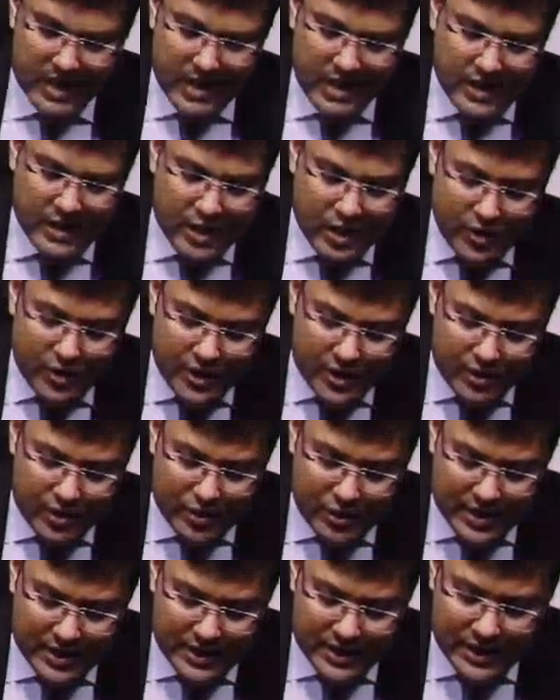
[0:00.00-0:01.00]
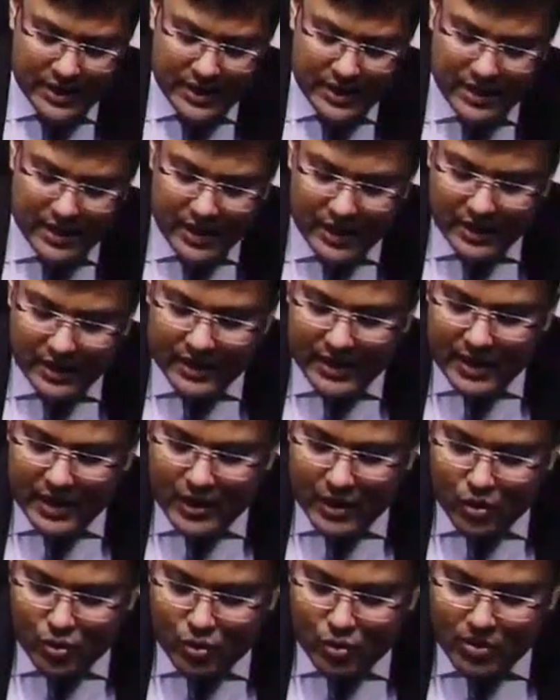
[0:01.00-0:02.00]
Now here you can see there are
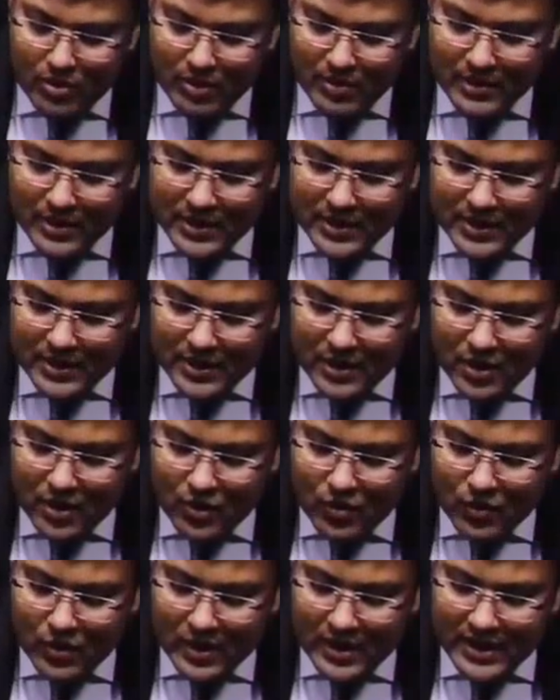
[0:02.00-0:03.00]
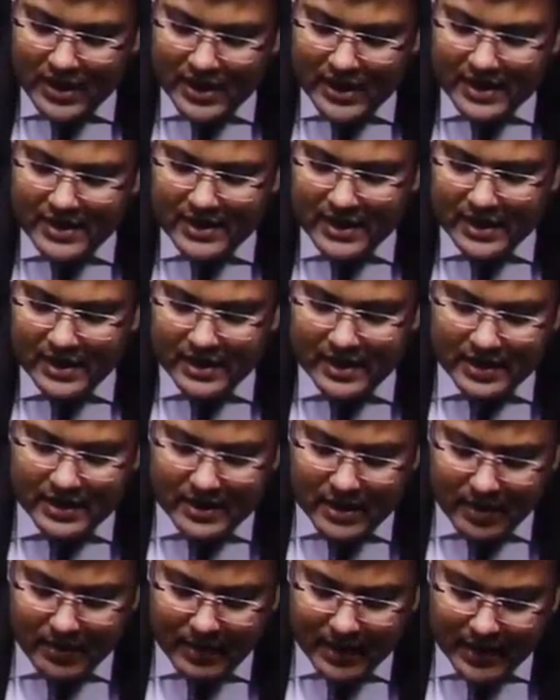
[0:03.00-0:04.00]
two bubbles. One is in the
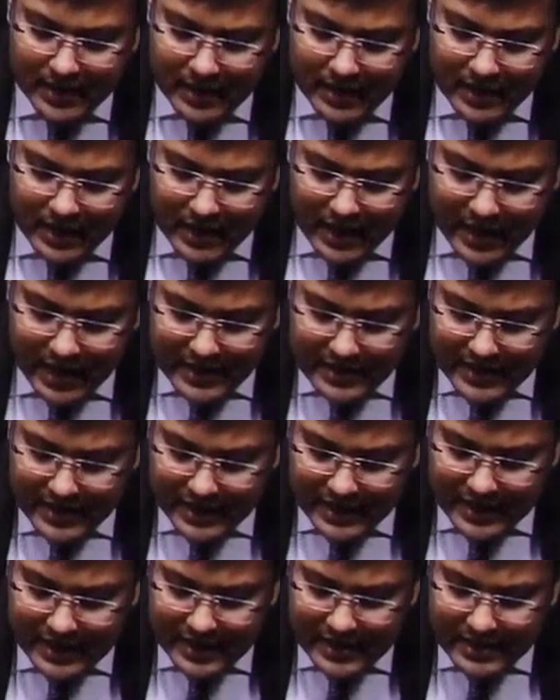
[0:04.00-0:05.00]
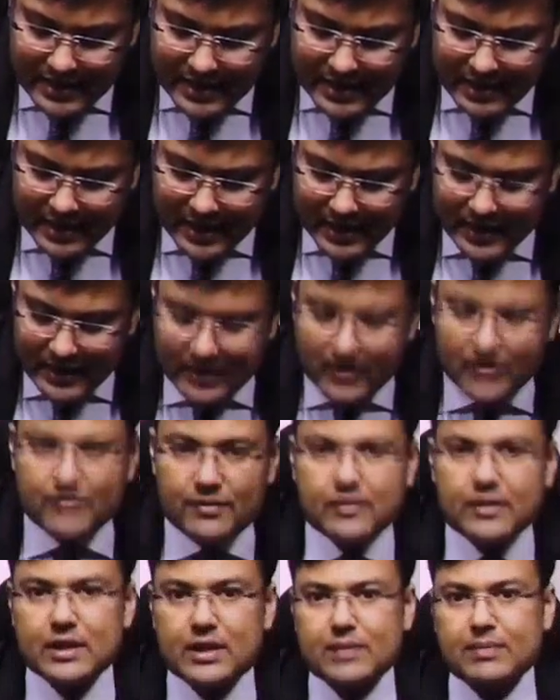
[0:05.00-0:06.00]
stomach and second is in the
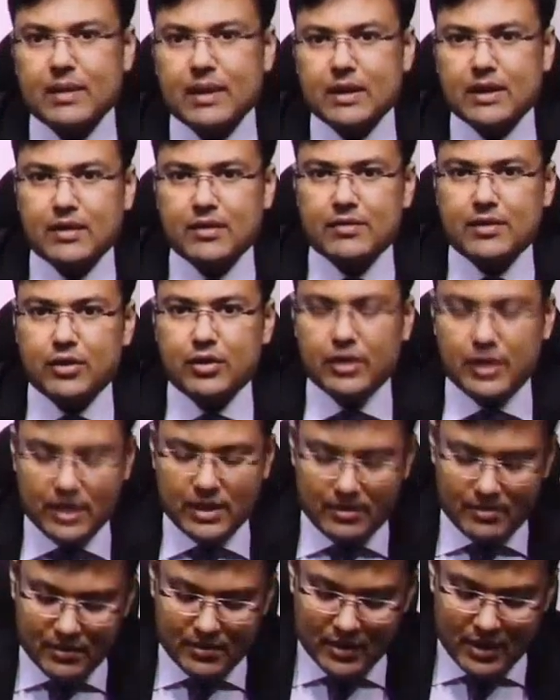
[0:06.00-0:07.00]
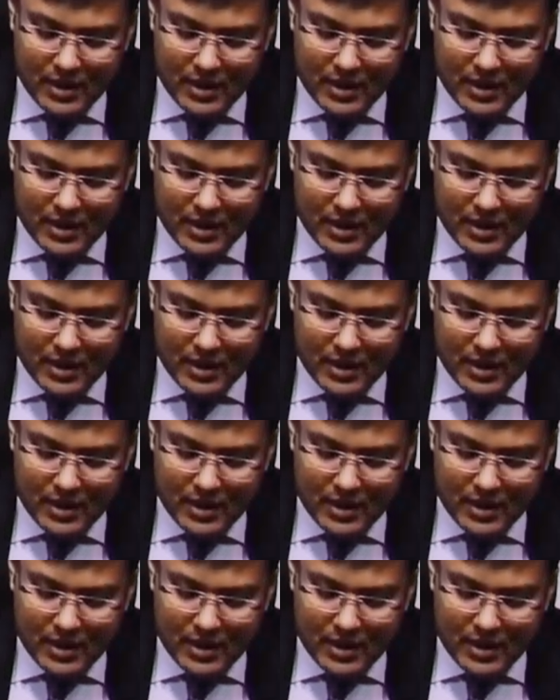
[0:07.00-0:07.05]
first part of duodenum.